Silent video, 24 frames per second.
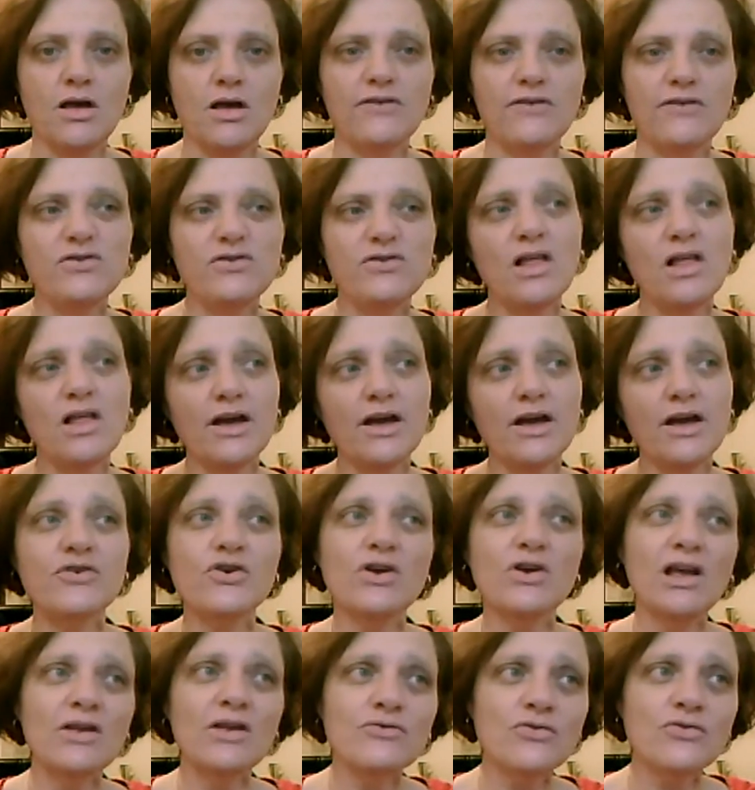If
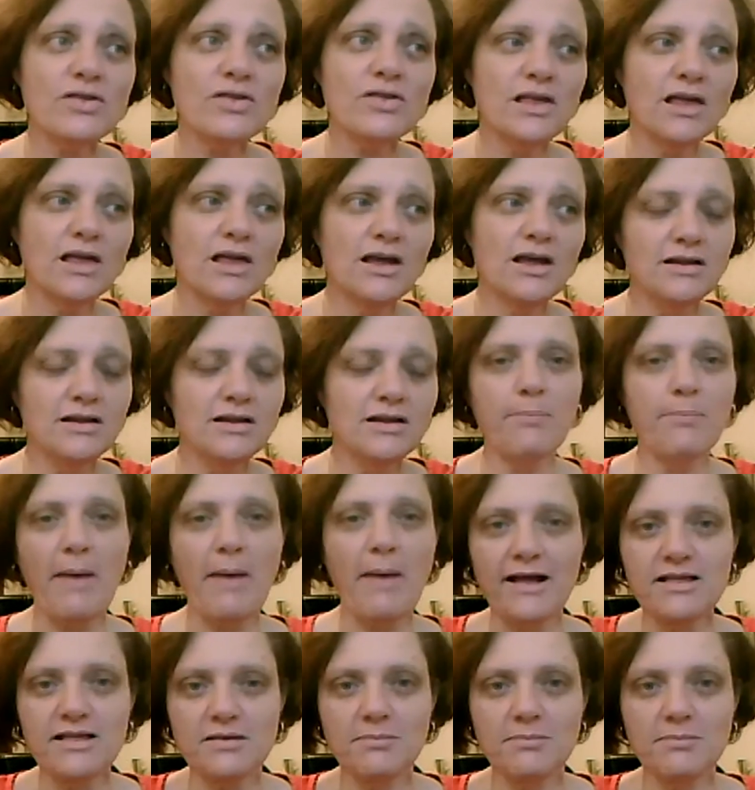you're interested, get
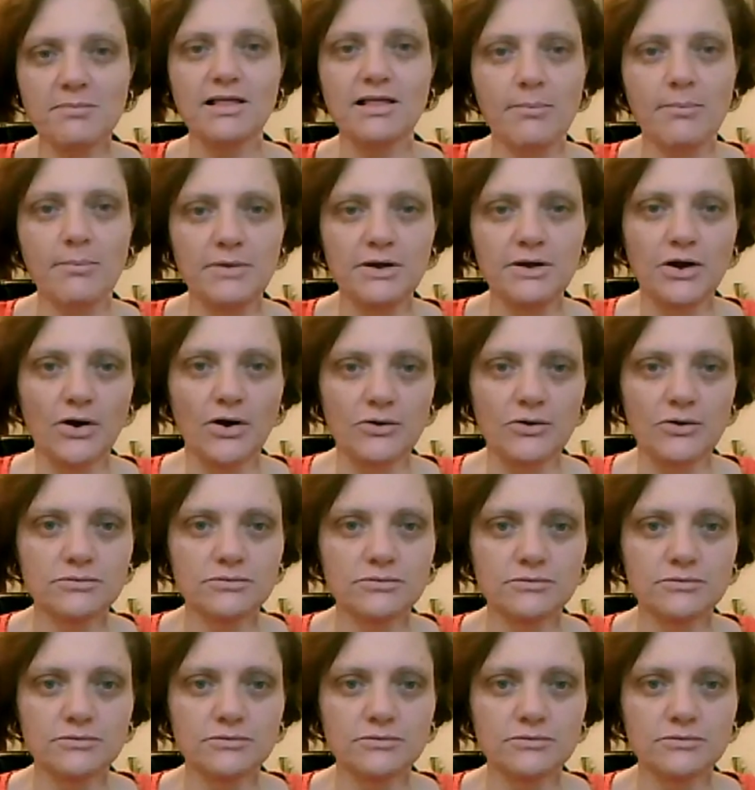back to me and let me know.